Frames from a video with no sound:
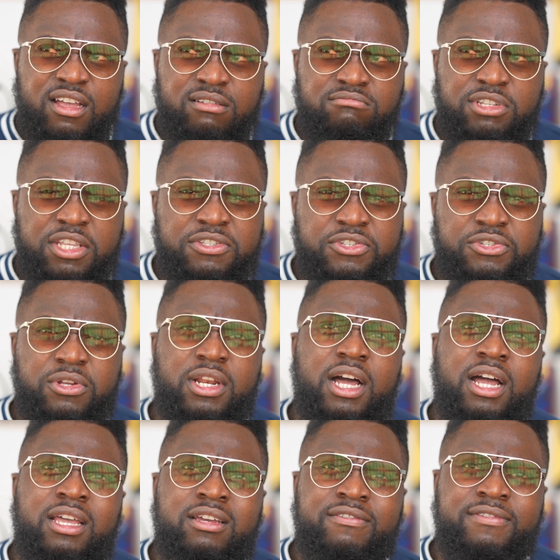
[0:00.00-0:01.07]
since
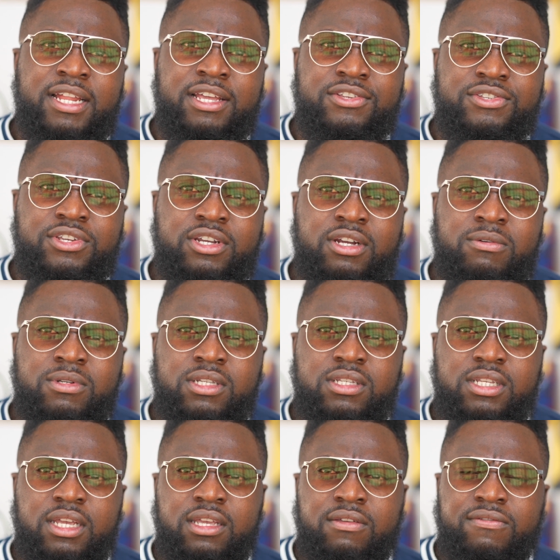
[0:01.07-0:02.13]
July of last year, I want to
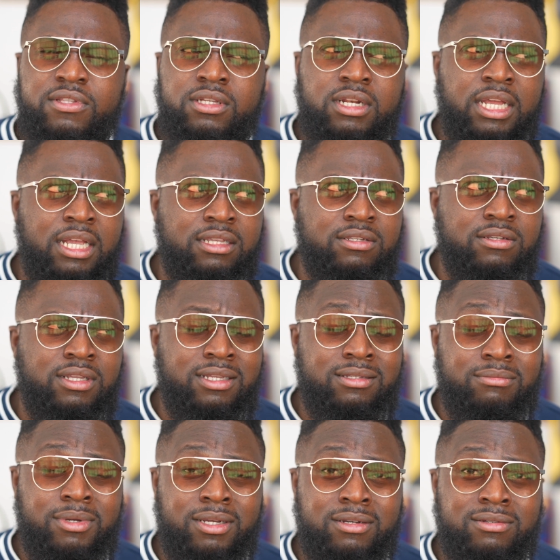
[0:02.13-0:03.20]
say, for the last, so that's
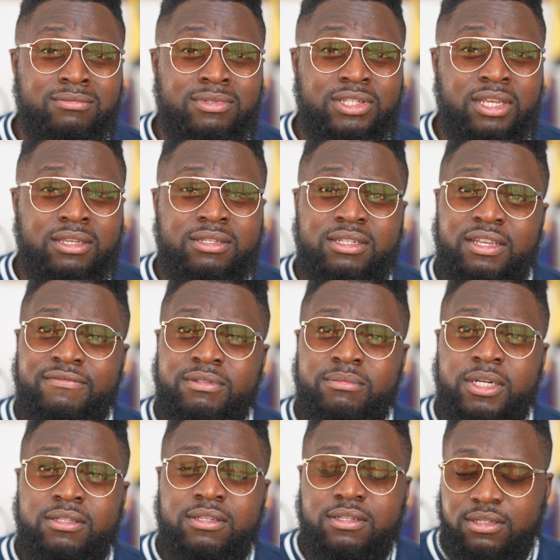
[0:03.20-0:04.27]
about 6-7
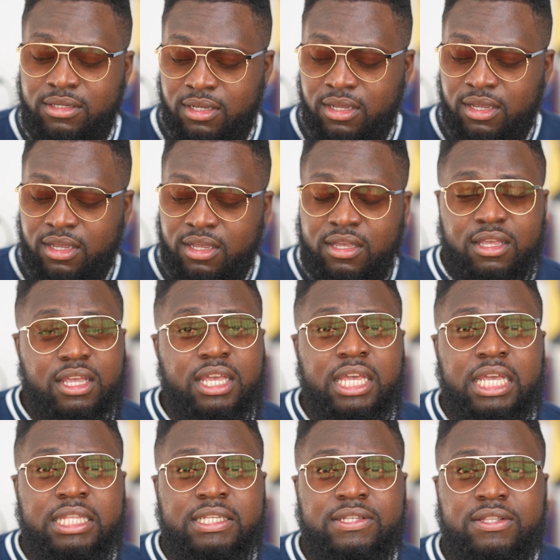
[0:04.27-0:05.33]
months.
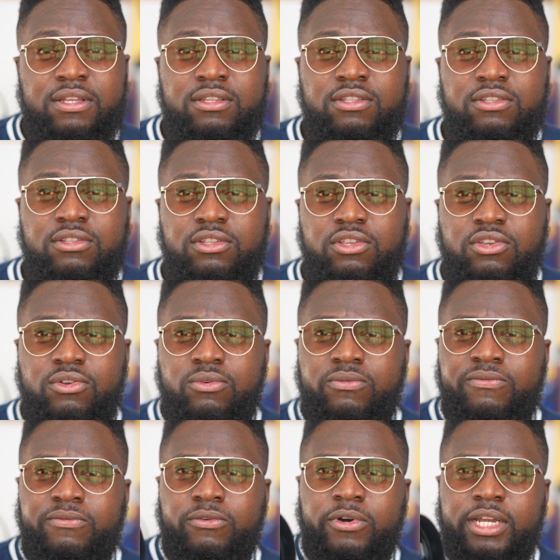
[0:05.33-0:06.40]
It's the new
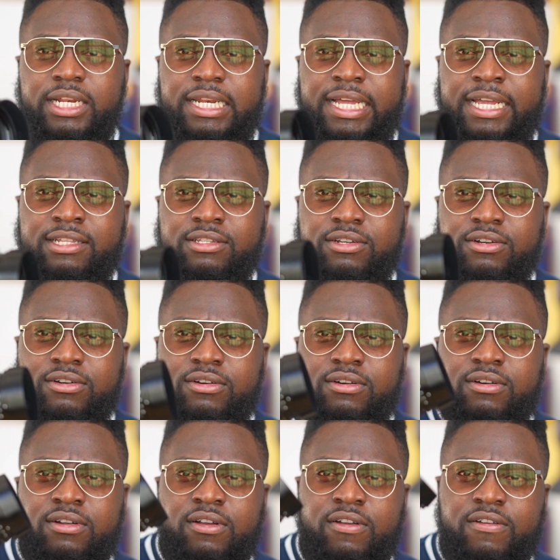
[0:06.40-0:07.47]

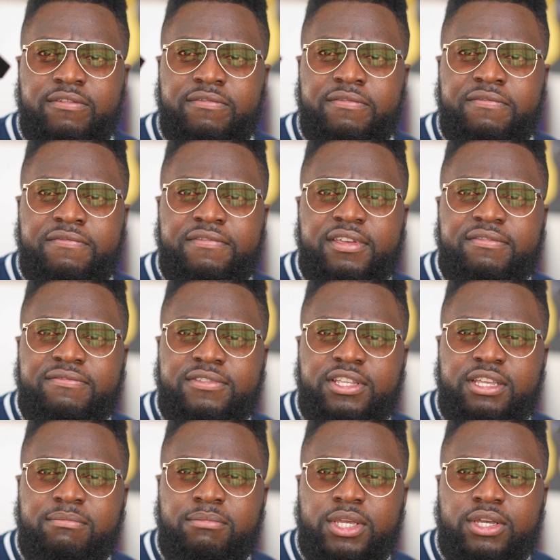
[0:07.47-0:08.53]
Voigtlander
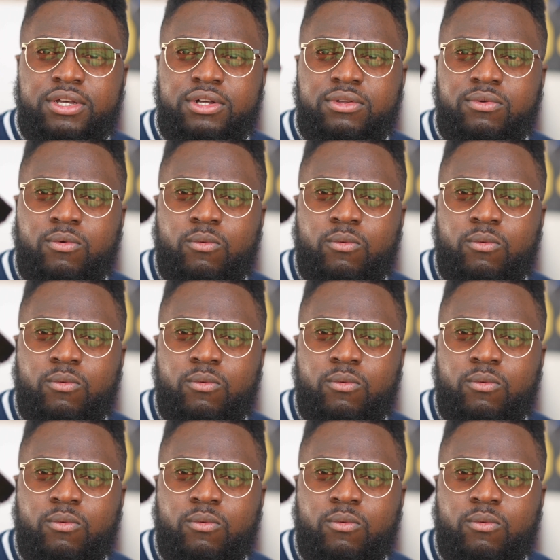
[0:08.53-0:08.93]
50mm